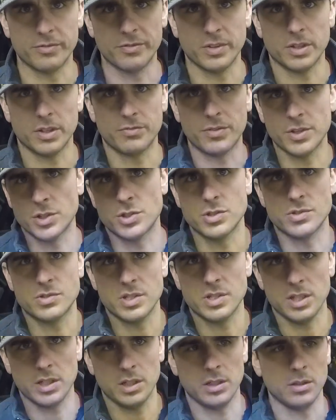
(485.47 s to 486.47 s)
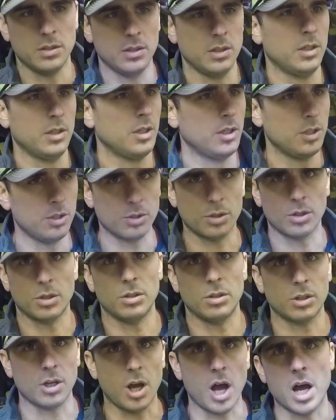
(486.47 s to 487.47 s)
efficiency. You're going to
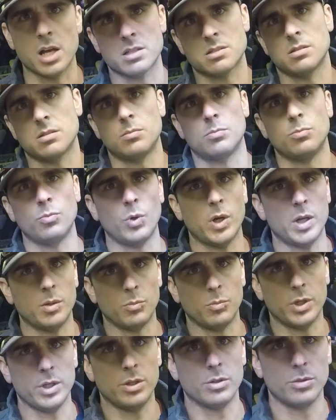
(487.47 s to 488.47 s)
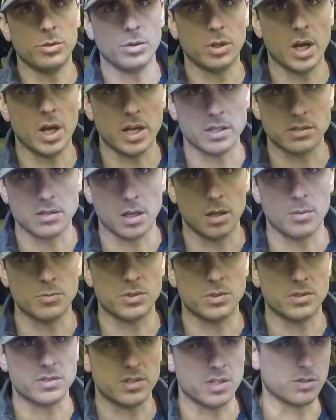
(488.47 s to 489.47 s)
look awesome when one of your new guys
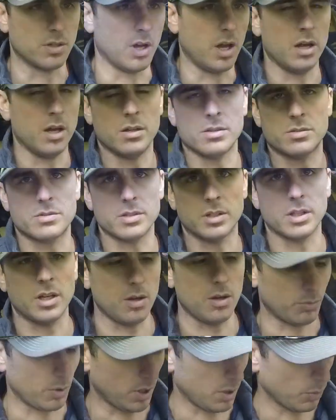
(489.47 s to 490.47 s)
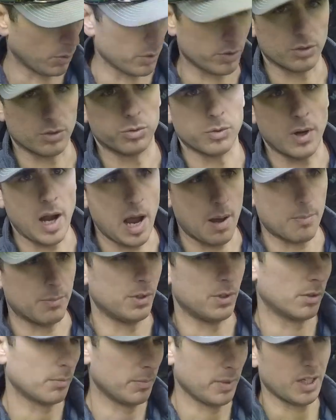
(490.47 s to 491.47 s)
comes and says, hey, this thing ain't running worth a crap.
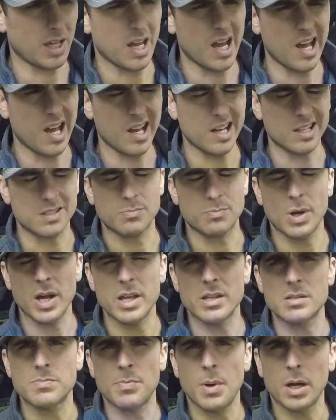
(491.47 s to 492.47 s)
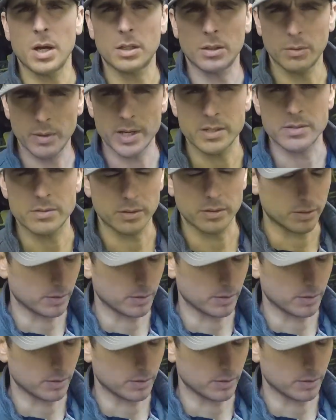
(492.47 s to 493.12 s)
And you're like, it's probably the spark arrestor.